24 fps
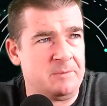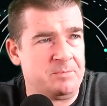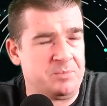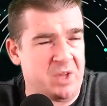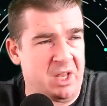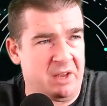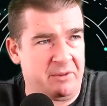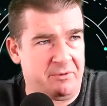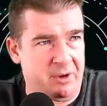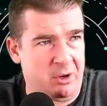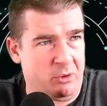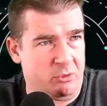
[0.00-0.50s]

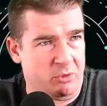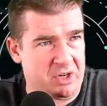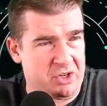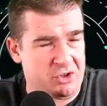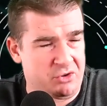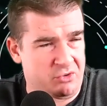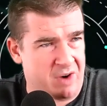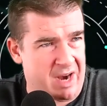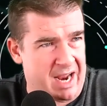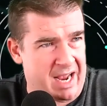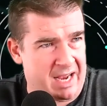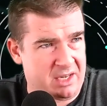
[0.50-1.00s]
If it
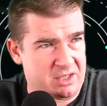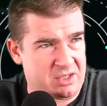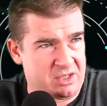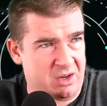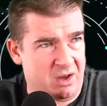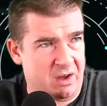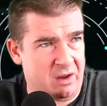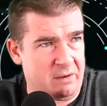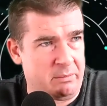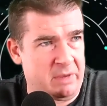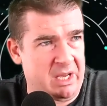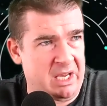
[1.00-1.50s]
retracts
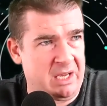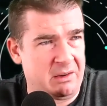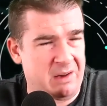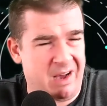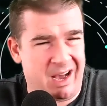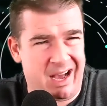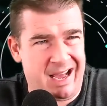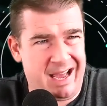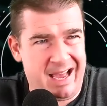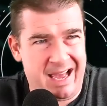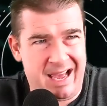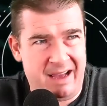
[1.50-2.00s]
on me,
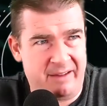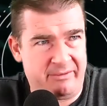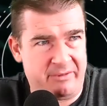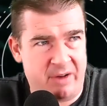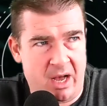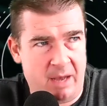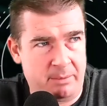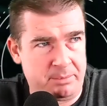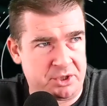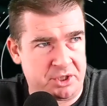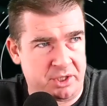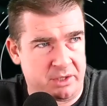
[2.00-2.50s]
I have
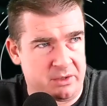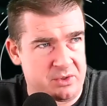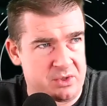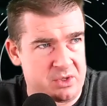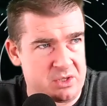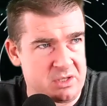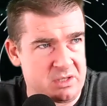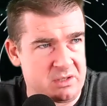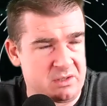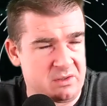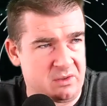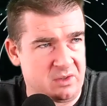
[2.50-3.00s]

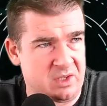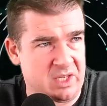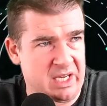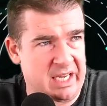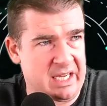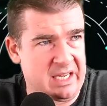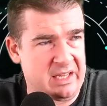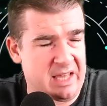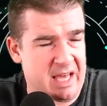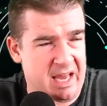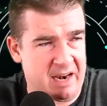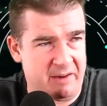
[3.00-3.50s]
options,
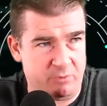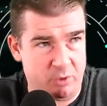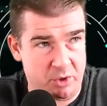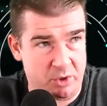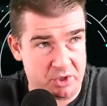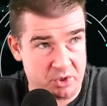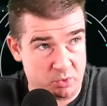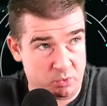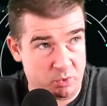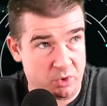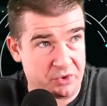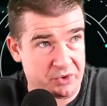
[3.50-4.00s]
okay, that of
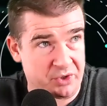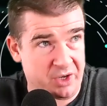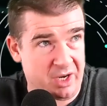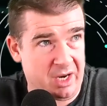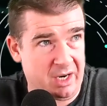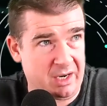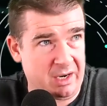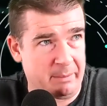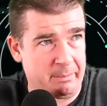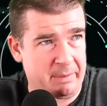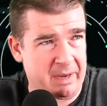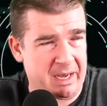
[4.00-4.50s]
which we'll
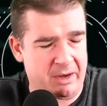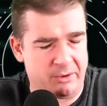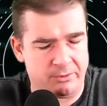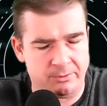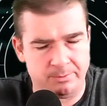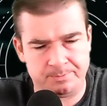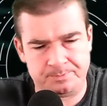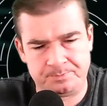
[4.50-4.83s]
talk about.